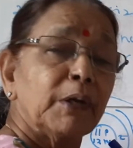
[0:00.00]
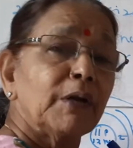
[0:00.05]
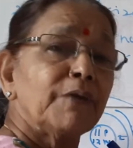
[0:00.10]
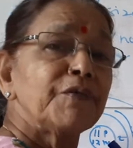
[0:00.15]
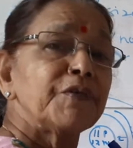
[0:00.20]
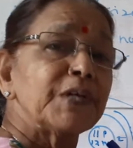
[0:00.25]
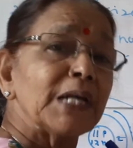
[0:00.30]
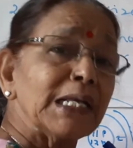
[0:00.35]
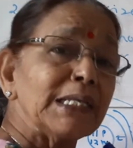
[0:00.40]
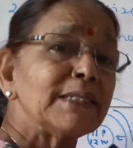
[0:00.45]
of
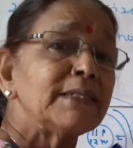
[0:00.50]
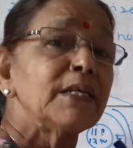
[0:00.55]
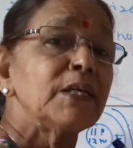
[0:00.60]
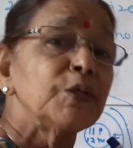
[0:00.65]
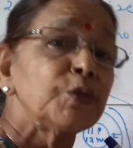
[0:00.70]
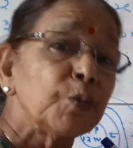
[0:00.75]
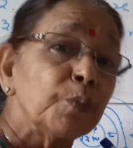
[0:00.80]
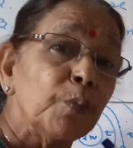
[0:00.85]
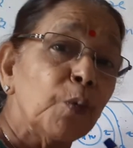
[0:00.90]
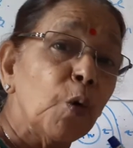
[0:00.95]
shells
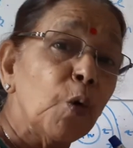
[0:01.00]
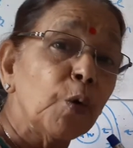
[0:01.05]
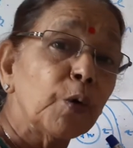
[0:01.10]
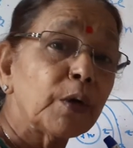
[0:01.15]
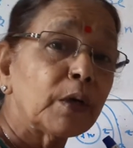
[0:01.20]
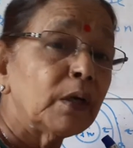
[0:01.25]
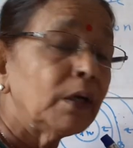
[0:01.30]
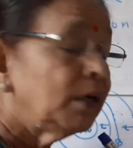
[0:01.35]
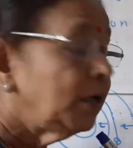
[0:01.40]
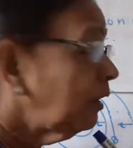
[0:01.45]
is
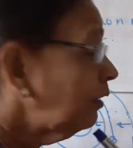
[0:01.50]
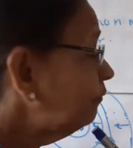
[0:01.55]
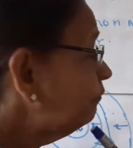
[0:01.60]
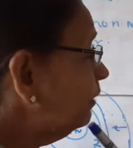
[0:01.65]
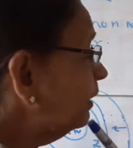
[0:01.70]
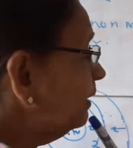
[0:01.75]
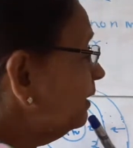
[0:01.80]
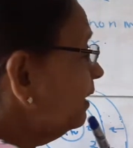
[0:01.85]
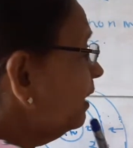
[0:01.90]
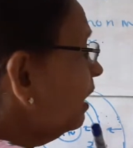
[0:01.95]
more.
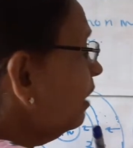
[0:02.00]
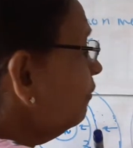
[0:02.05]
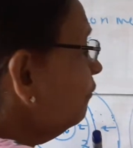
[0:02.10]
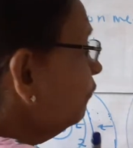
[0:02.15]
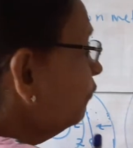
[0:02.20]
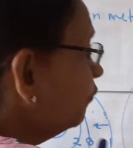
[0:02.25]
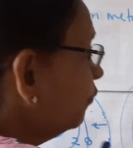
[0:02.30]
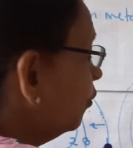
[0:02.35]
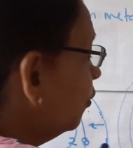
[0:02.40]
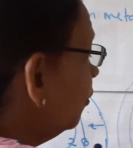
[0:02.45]
When there are
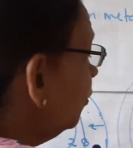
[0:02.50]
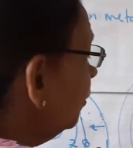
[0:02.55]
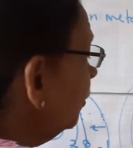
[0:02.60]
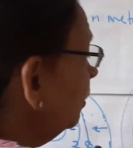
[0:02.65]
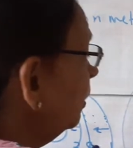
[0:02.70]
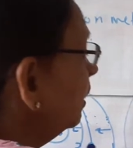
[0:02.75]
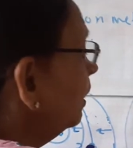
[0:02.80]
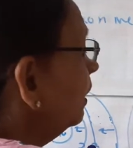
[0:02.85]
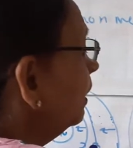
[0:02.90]
4